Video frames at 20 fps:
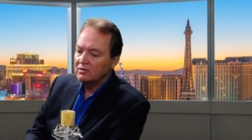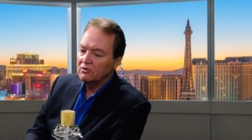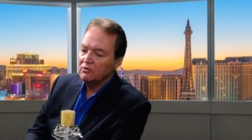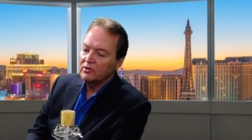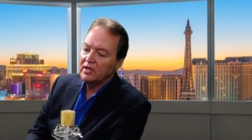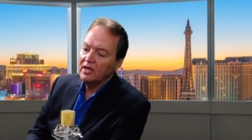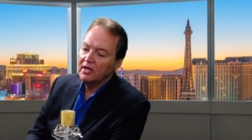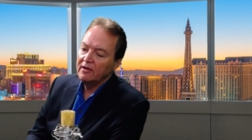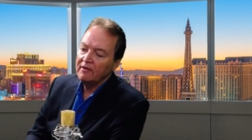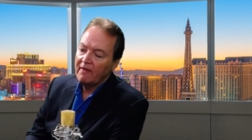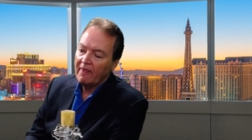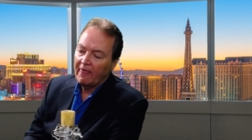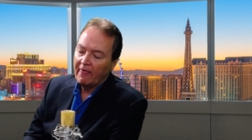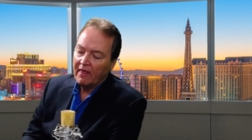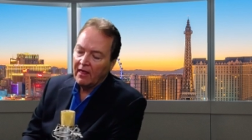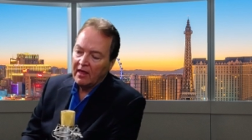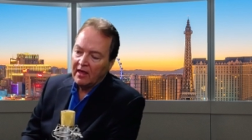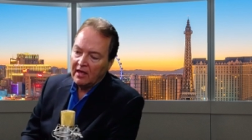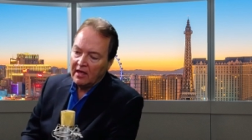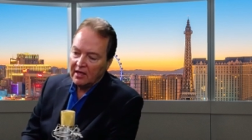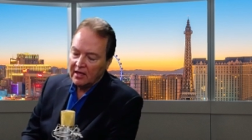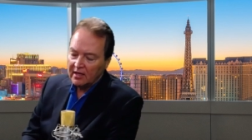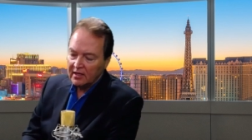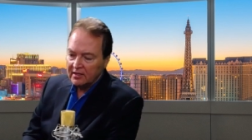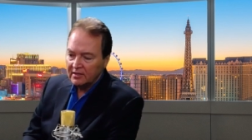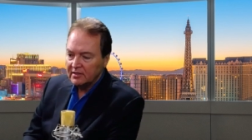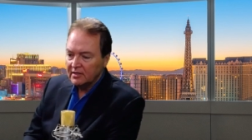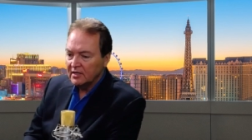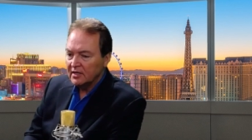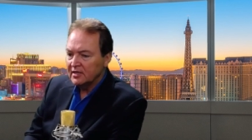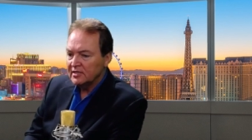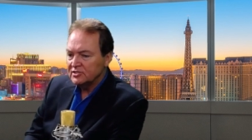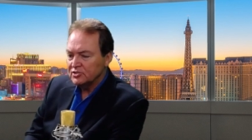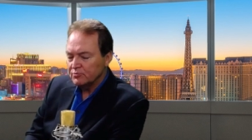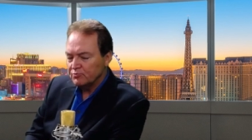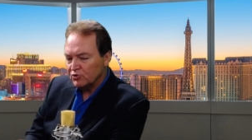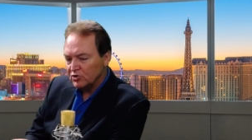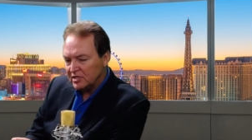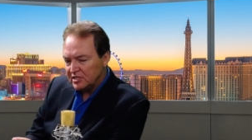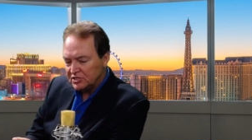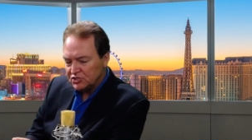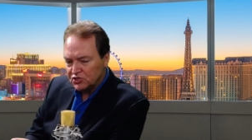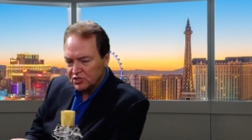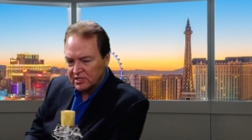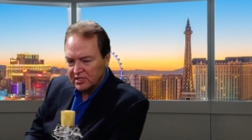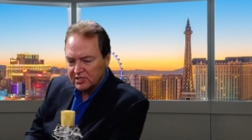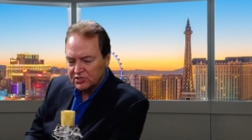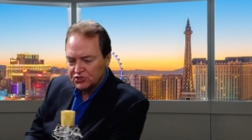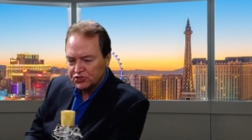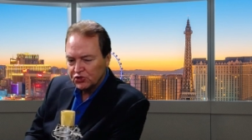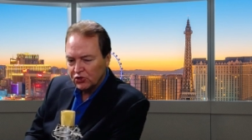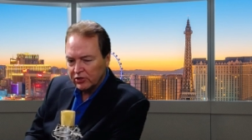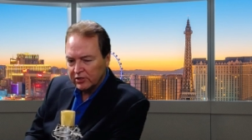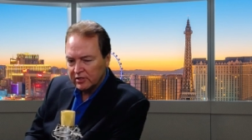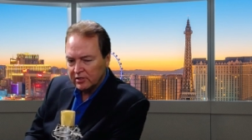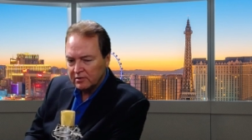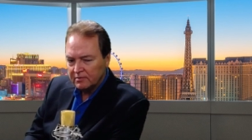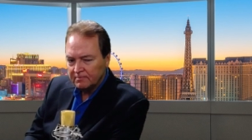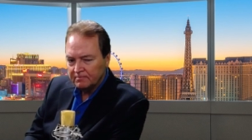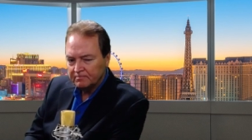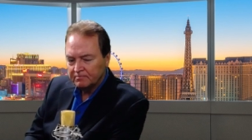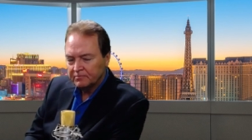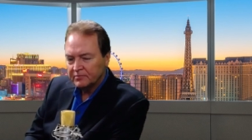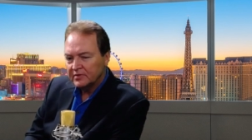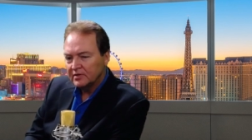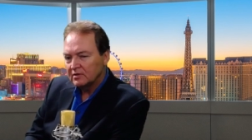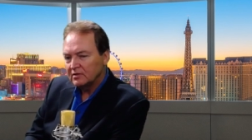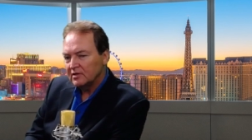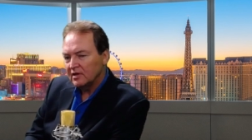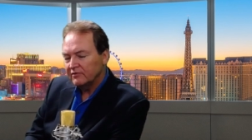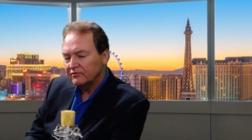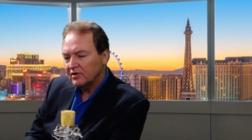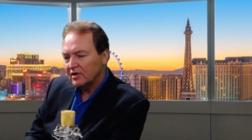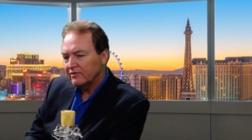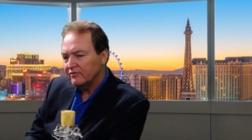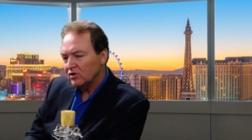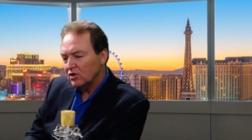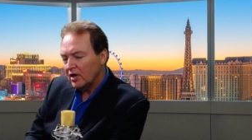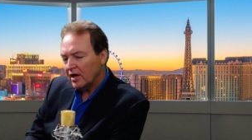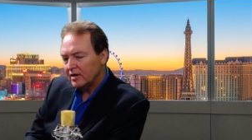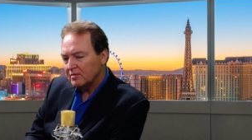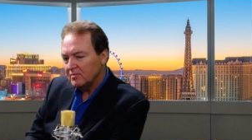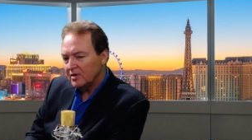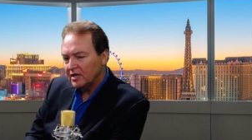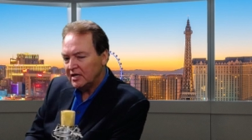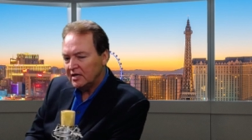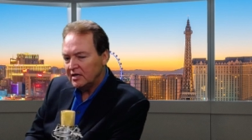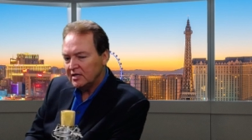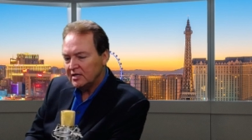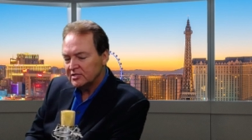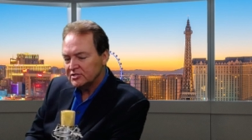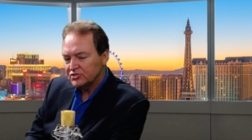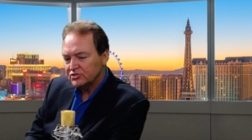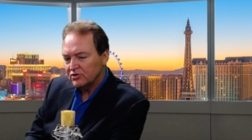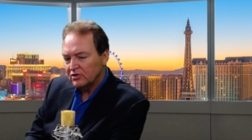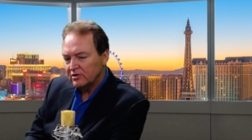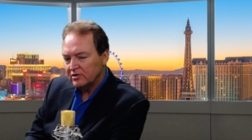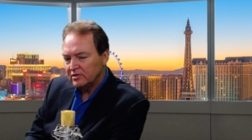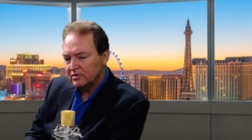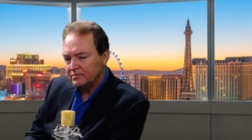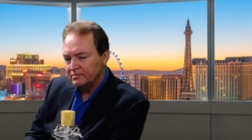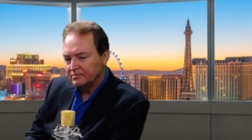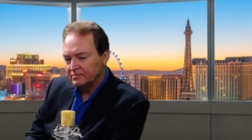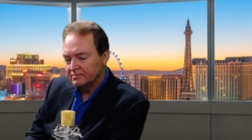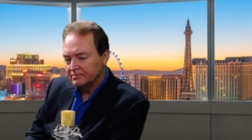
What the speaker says: Okay. And is it pretty easy to get started? Do you have to have a lot of money to get started?